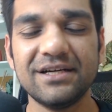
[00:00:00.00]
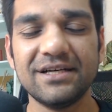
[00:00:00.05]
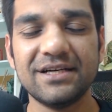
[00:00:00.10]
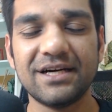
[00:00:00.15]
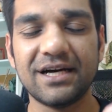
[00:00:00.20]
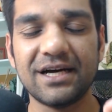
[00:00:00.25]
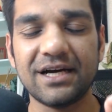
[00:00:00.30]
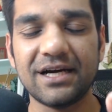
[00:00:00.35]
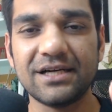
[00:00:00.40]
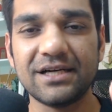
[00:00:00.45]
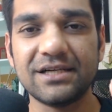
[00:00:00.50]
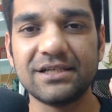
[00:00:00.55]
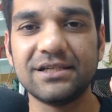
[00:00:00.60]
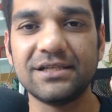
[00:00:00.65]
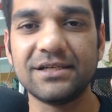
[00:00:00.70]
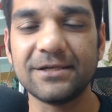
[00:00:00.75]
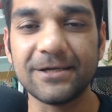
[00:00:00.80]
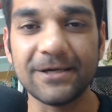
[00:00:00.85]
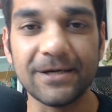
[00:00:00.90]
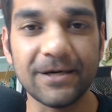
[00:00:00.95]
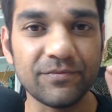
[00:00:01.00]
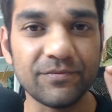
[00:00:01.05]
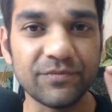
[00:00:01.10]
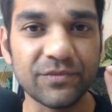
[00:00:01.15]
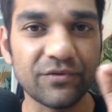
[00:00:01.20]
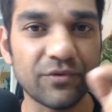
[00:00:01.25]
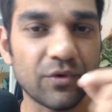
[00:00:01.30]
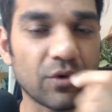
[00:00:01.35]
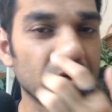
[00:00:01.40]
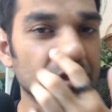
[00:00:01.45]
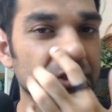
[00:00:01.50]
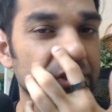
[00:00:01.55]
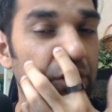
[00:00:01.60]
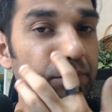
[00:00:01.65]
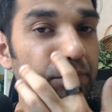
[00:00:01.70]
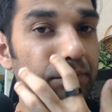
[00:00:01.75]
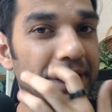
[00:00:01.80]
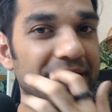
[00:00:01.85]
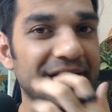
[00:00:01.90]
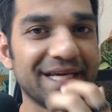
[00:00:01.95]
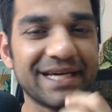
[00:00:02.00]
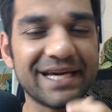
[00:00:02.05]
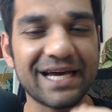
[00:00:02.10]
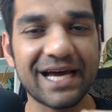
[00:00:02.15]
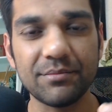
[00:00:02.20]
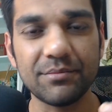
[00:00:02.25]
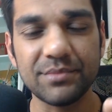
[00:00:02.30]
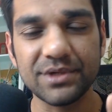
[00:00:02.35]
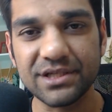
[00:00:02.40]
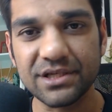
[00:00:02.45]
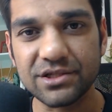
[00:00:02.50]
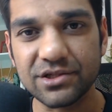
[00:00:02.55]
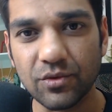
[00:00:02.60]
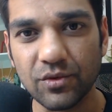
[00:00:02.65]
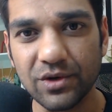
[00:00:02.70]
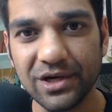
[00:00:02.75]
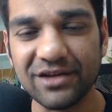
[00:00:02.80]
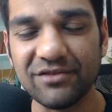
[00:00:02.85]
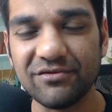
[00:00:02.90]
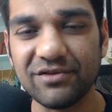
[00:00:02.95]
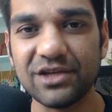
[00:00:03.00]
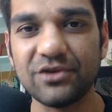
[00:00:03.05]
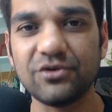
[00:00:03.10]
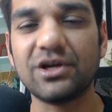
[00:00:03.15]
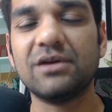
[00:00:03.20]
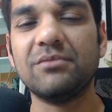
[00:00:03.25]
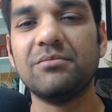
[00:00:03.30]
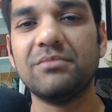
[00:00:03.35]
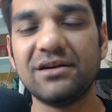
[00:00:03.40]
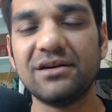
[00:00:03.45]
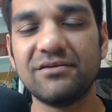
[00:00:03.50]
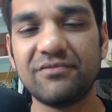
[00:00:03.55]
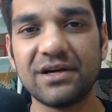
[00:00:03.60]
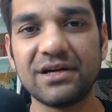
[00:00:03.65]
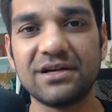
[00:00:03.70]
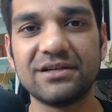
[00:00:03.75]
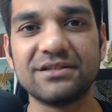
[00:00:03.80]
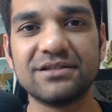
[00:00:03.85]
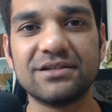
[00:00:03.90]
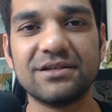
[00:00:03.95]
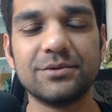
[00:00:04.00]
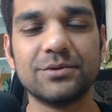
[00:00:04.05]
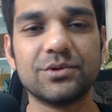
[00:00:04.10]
and focus on building a habits is the only way you can build fitness.